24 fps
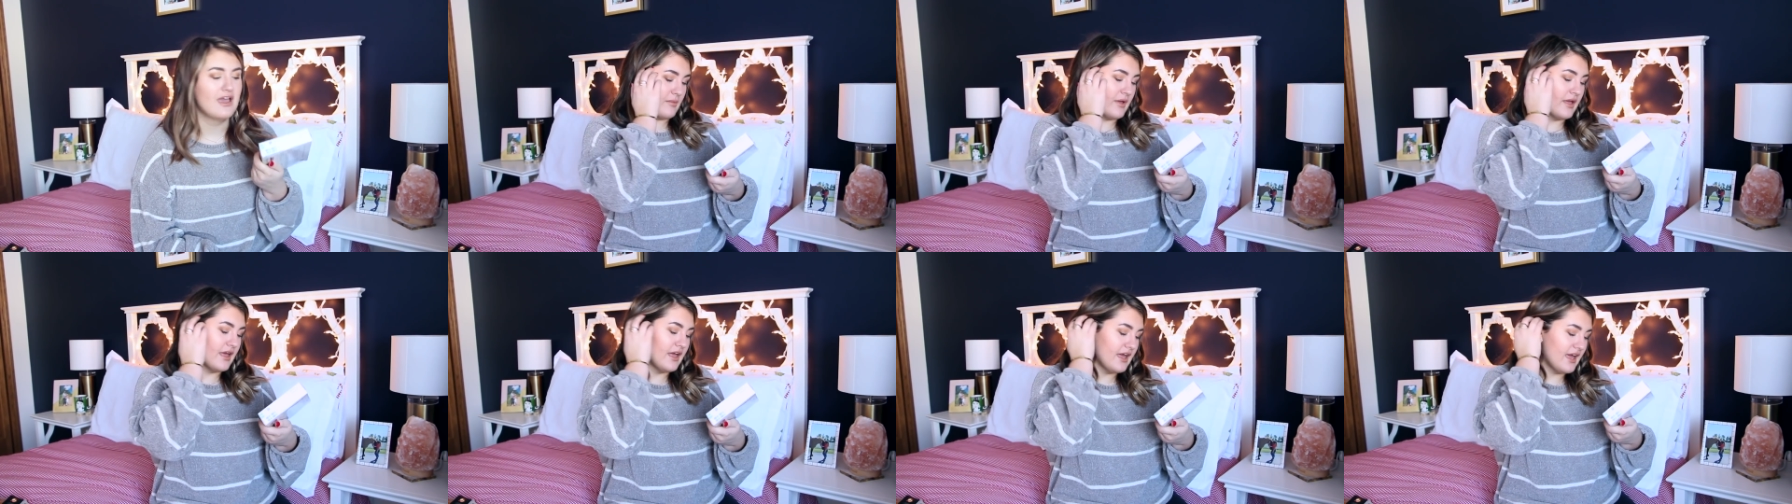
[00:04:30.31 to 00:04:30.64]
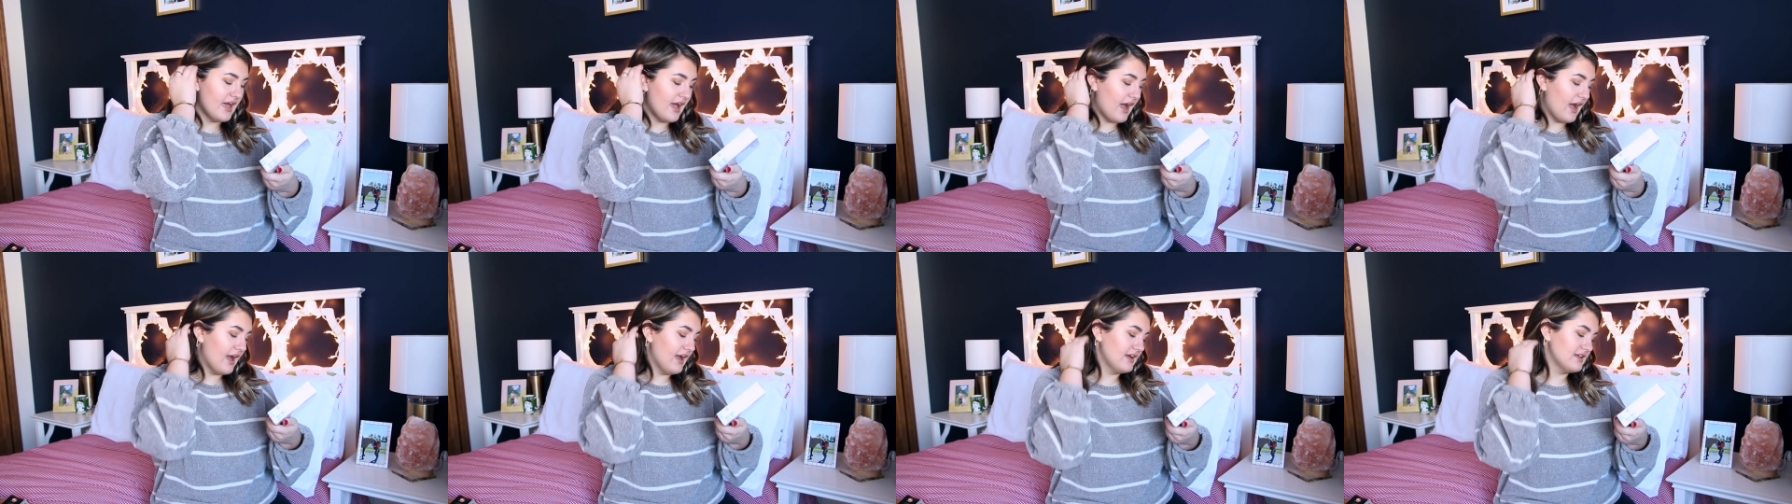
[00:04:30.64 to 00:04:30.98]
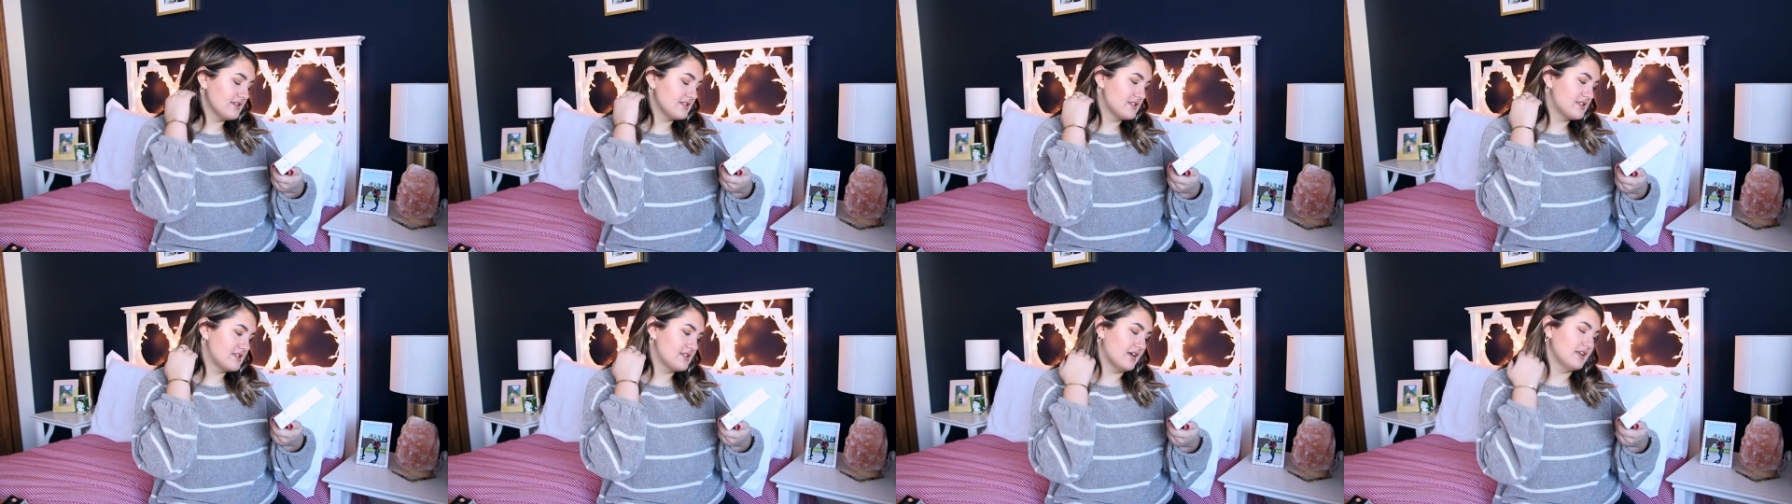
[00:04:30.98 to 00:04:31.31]
Um, I
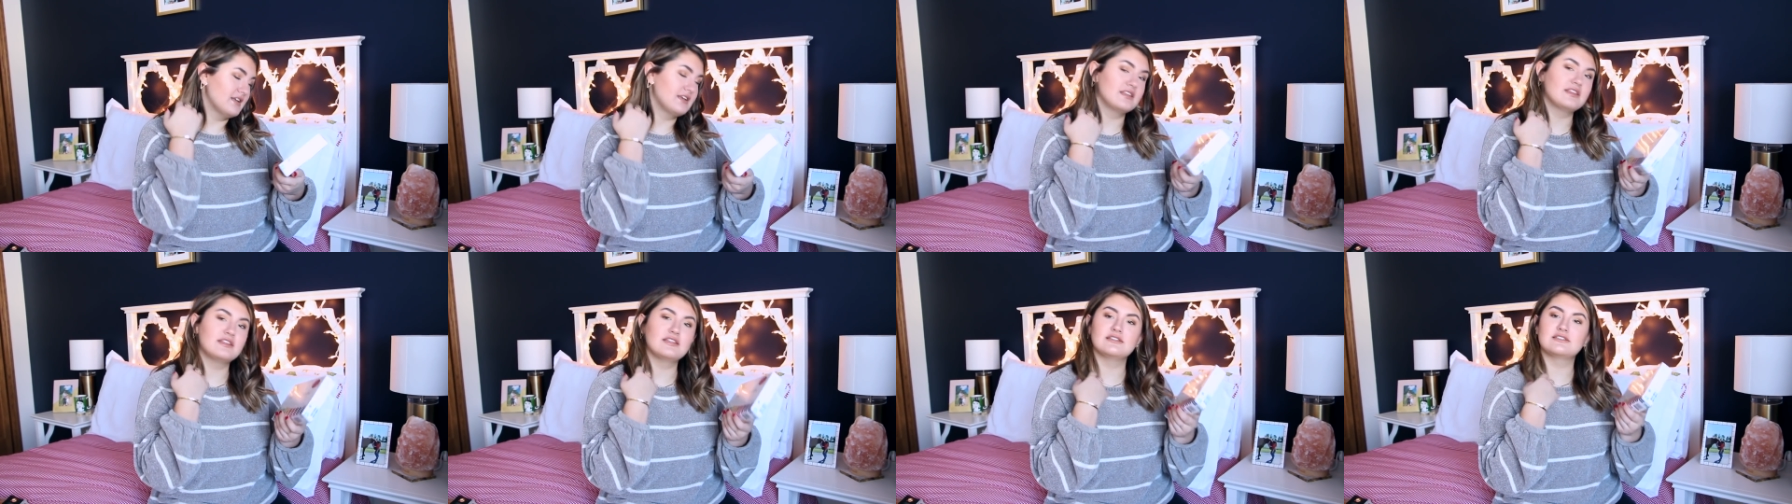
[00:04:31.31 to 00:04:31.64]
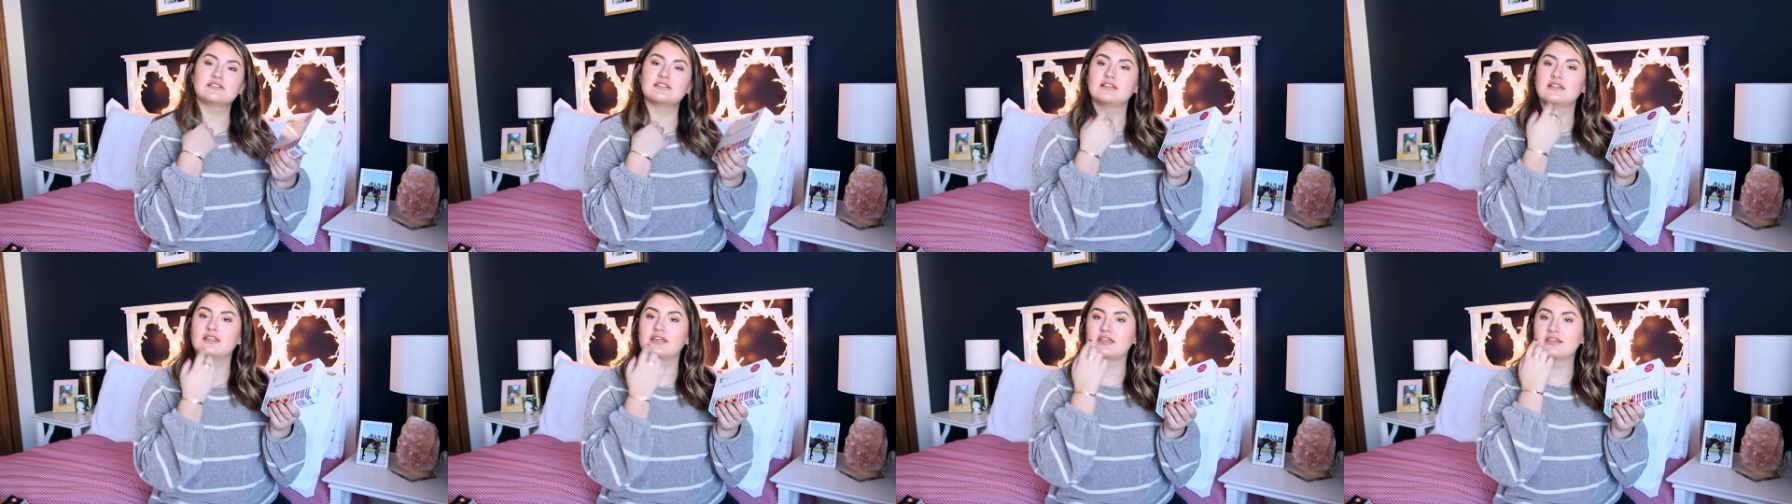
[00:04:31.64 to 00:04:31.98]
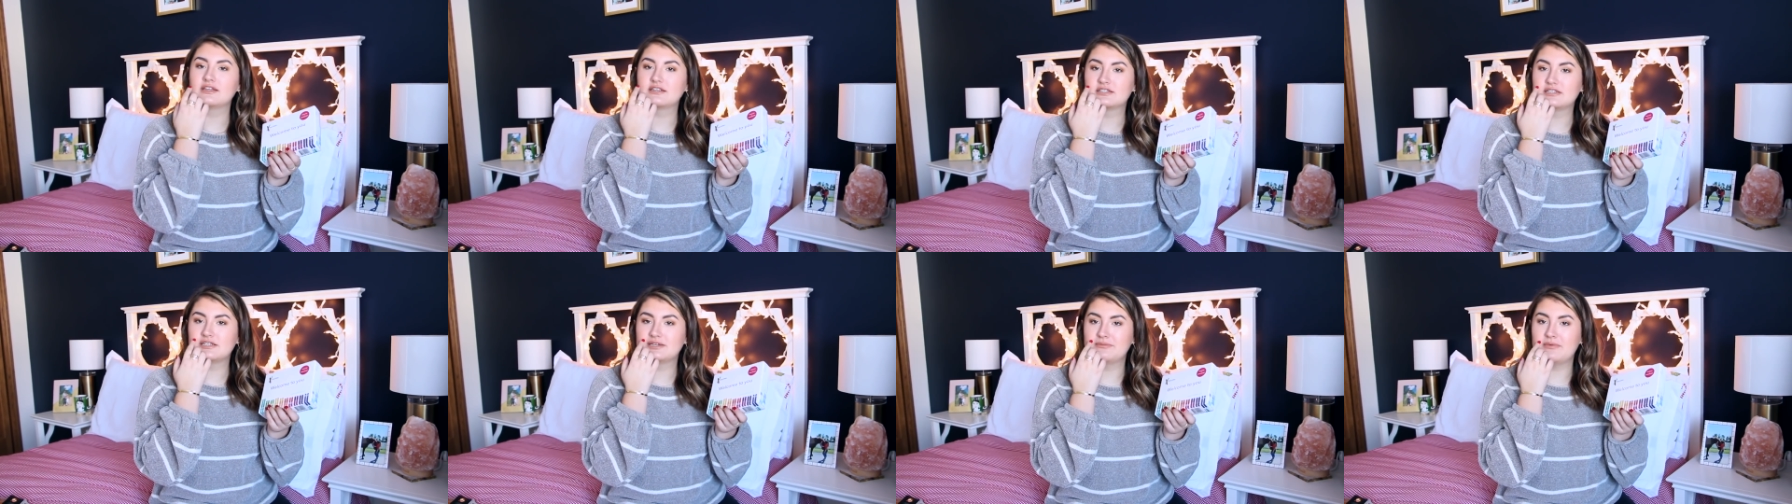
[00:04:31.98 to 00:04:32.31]
had sent this
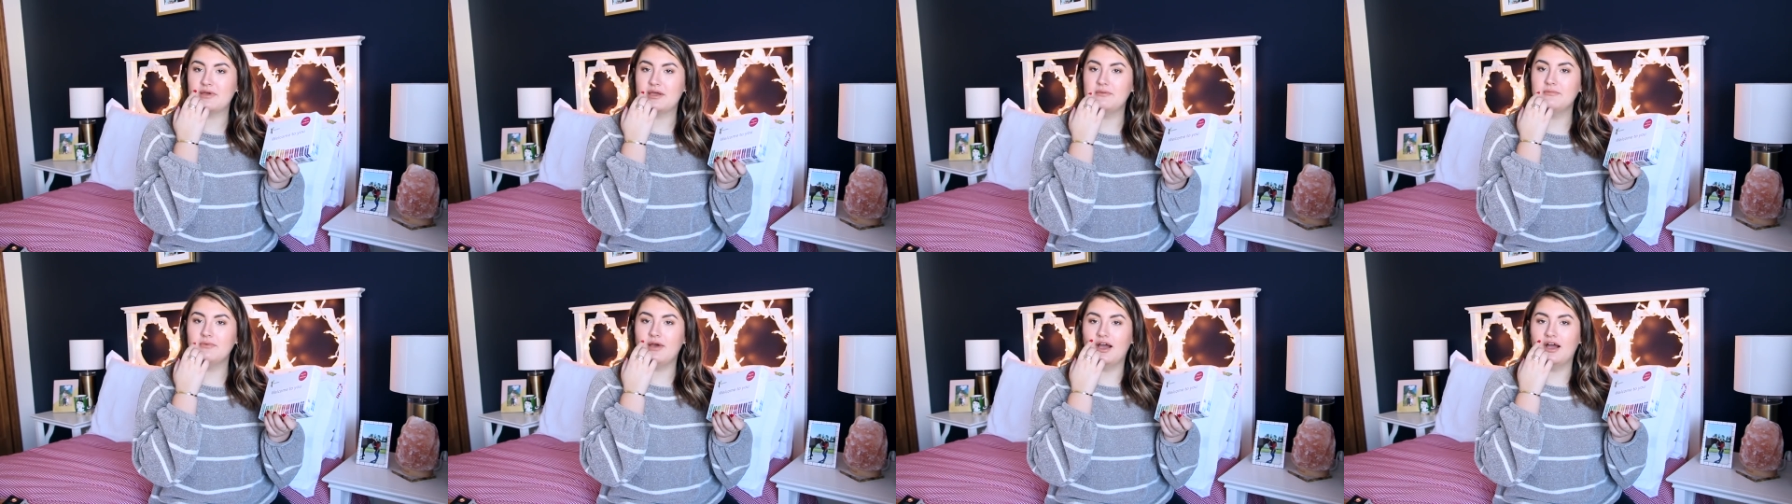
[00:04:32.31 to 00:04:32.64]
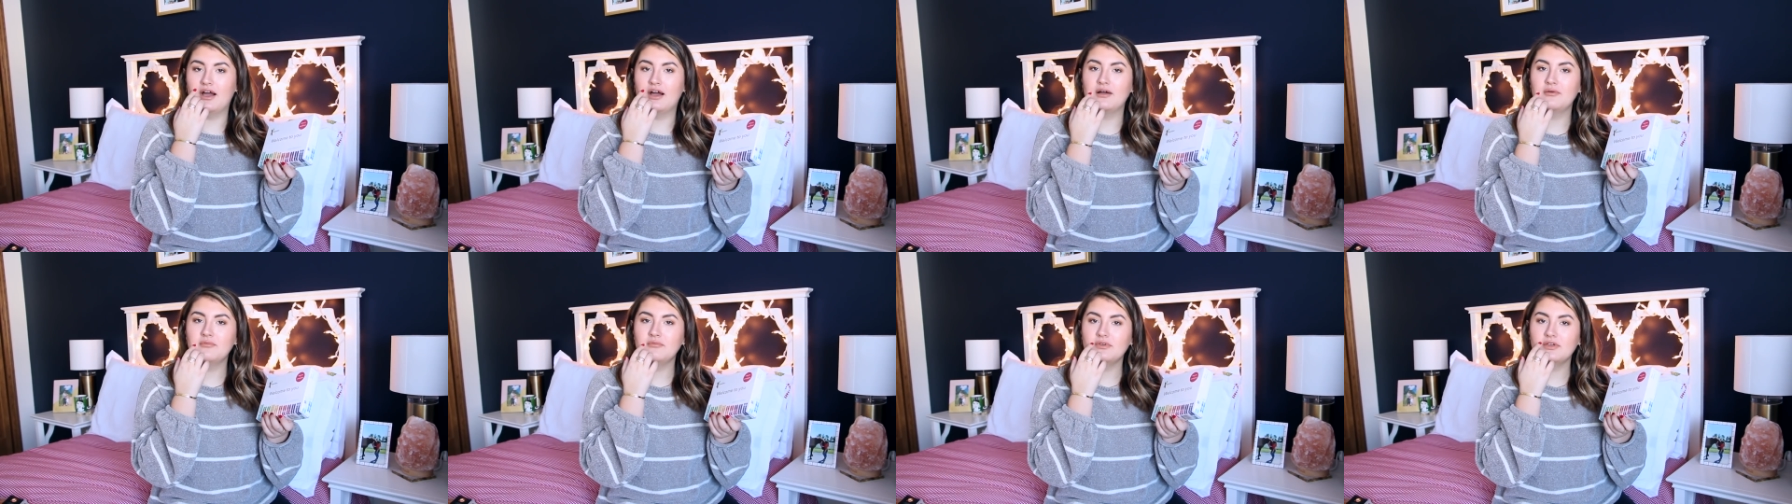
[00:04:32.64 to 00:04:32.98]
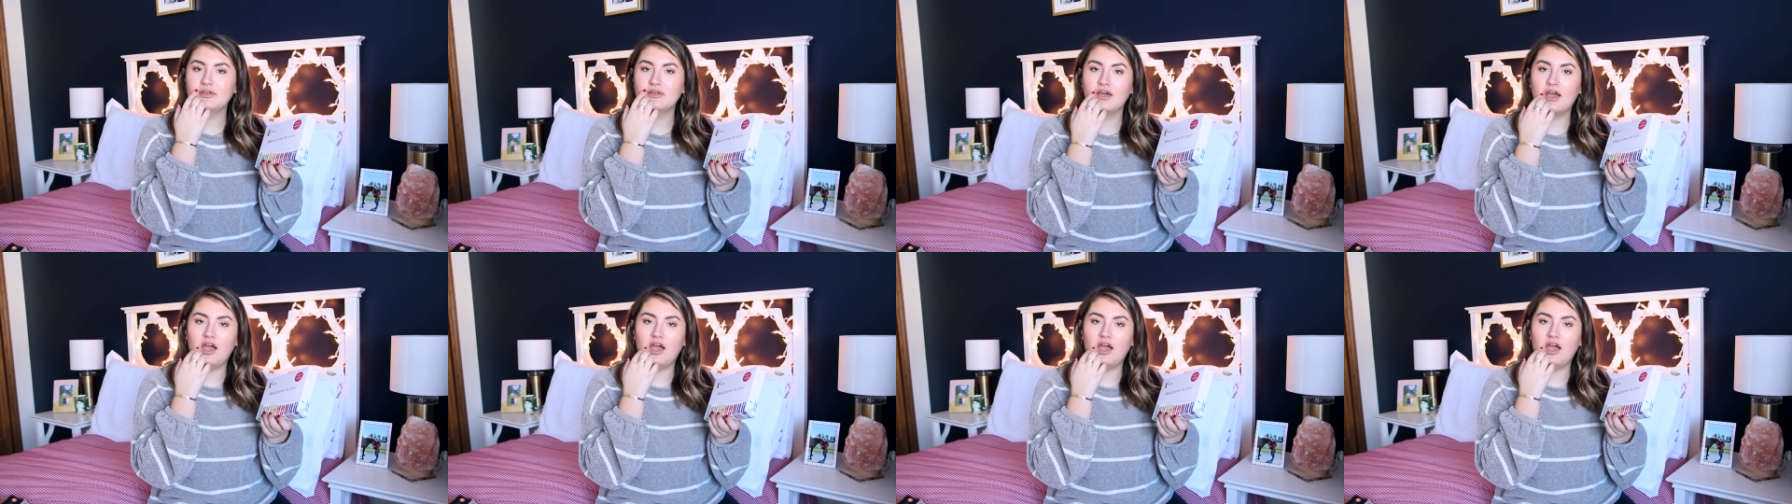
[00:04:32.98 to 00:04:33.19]
link to my mom